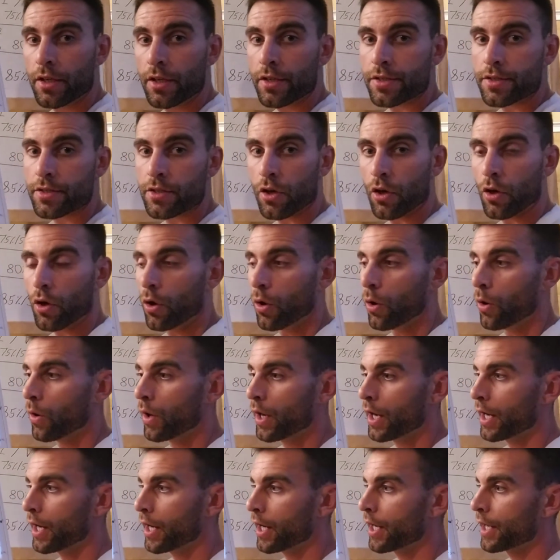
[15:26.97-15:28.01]

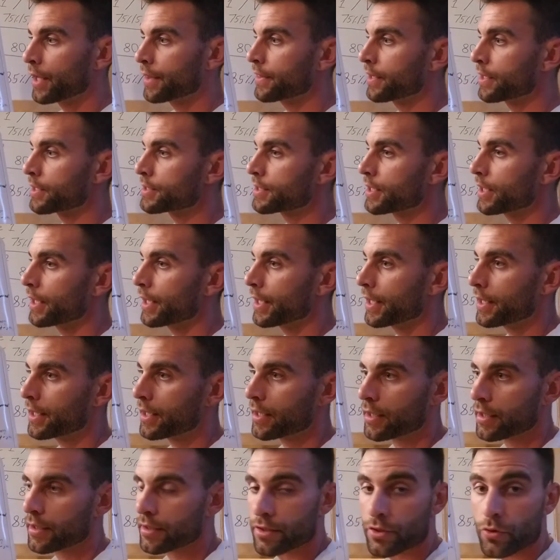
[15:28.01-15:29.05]
So things like
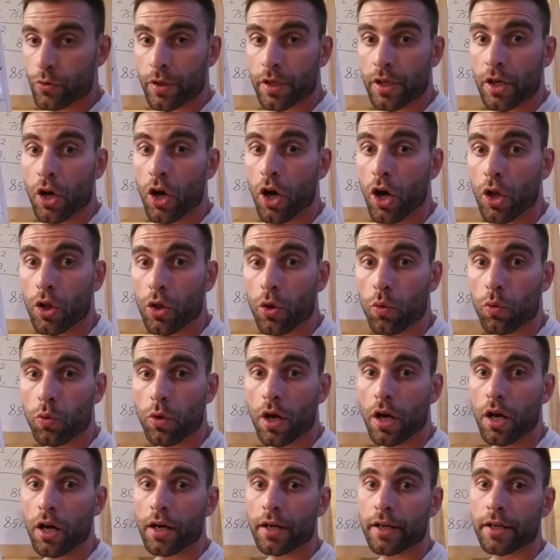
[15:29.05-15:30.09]
doing a hollow
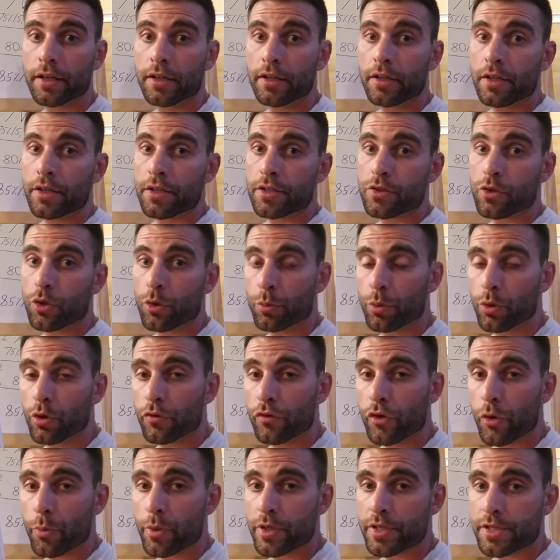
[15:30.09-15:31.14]
rock to
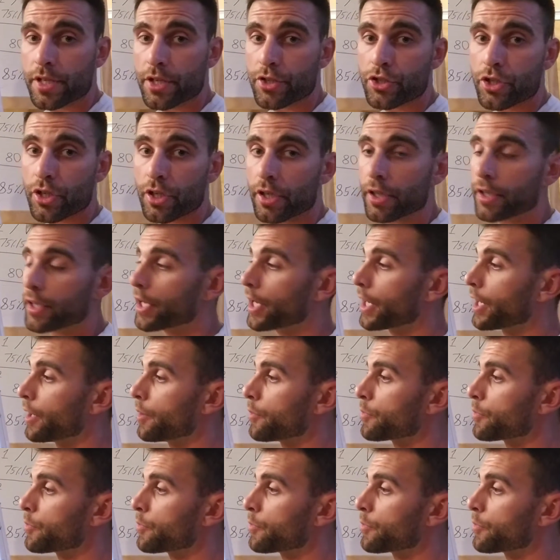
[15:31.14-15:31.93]
improve your position,